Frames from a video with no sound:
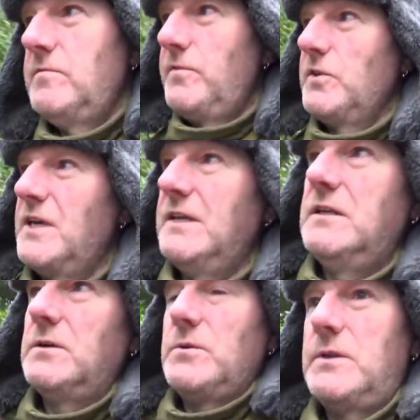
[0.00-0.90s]
front gate
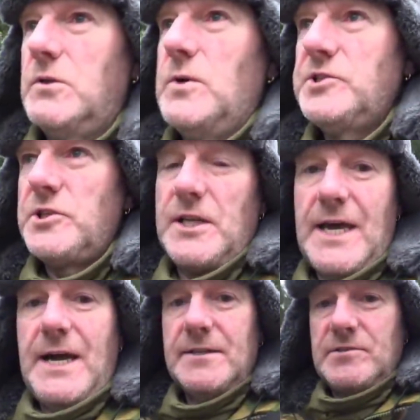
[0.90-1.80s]
now. And the question I
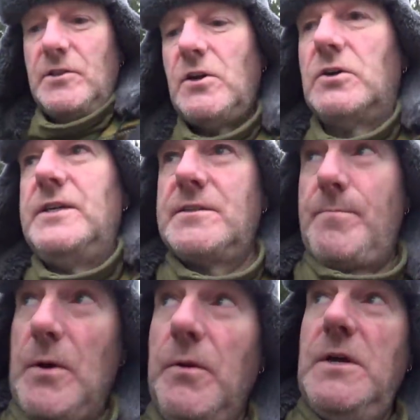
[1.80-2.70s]
get asked a lot is
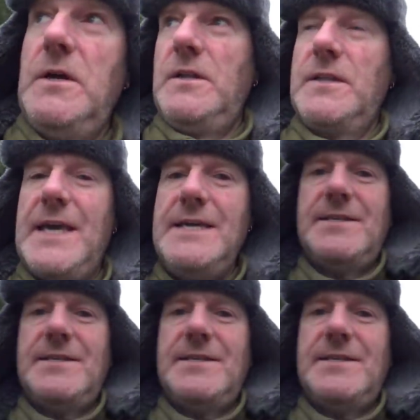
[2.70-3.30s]
about the